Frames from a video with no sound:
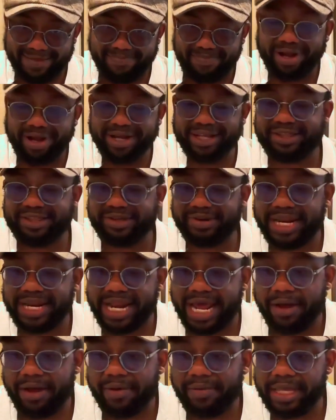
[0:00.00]
Point 3
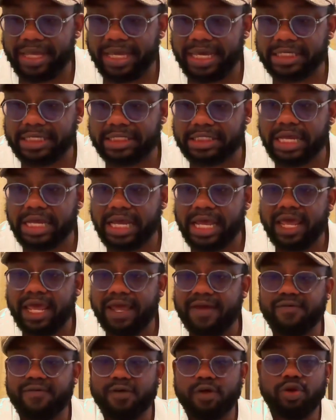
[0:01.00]
now is
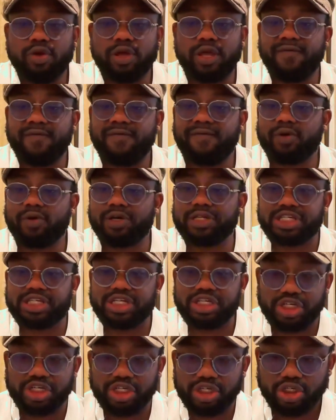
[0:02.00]
if you're looking for
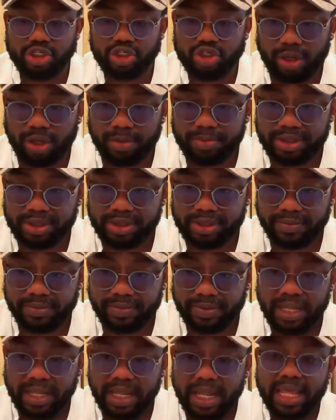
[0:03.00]
teaching jobs,
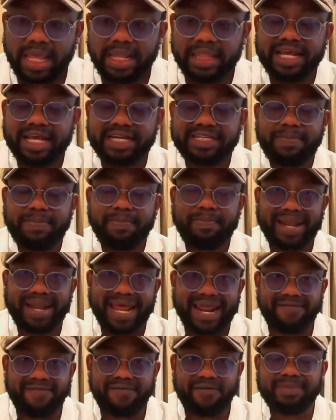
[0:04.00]
there's a
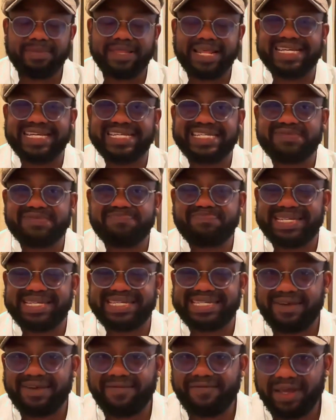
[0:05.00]
platform that is
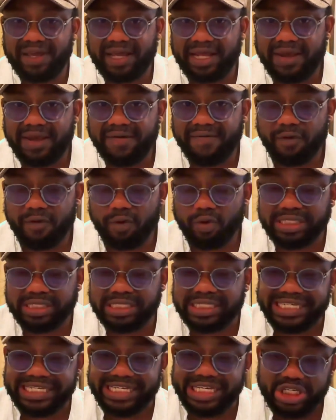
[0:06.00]
specifically for
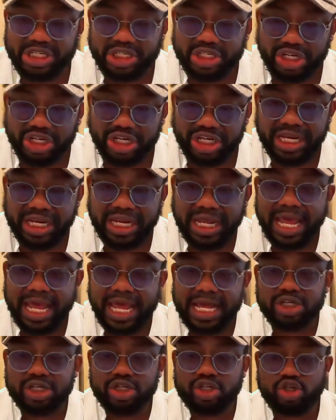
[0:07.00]
teaching
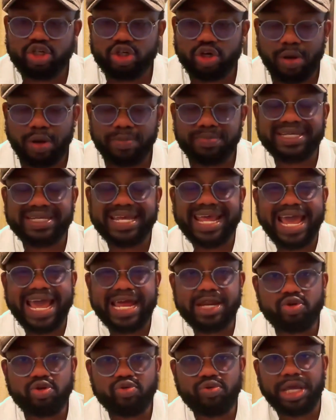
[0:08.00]
jobs,
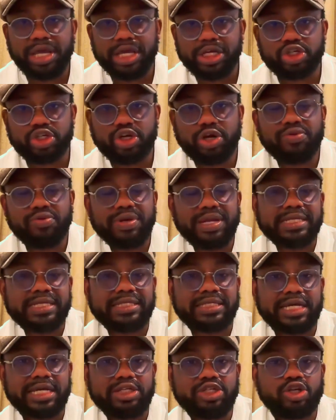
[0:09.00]

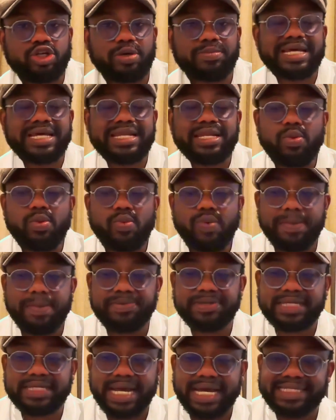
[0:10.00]
education-related jobs, and the
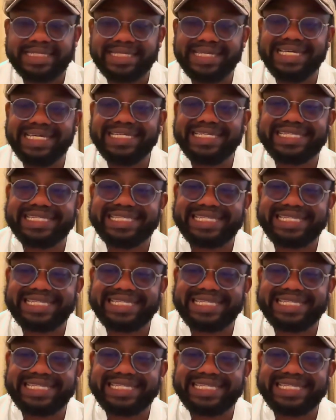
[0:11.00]
website is